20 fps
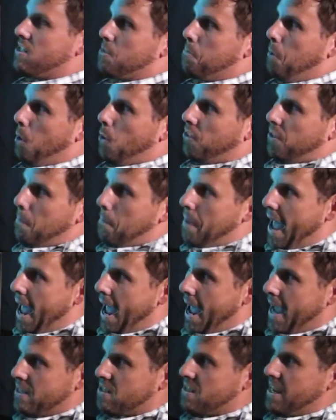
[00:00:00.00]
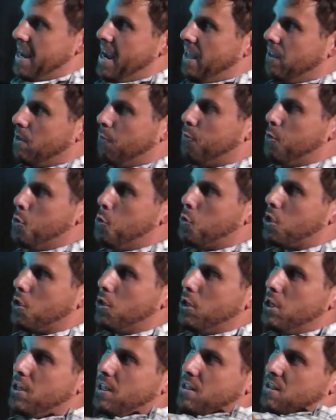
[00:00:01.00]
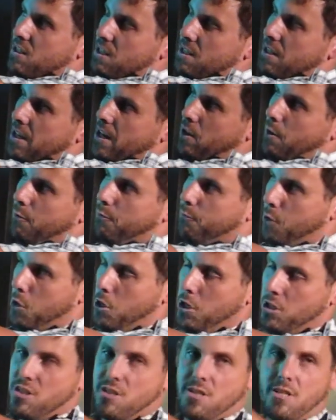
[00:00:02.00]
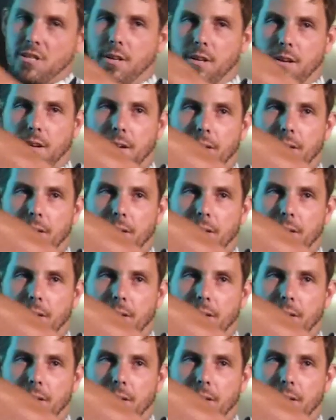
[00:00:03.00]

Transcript: is both the past and the future. You can see there the first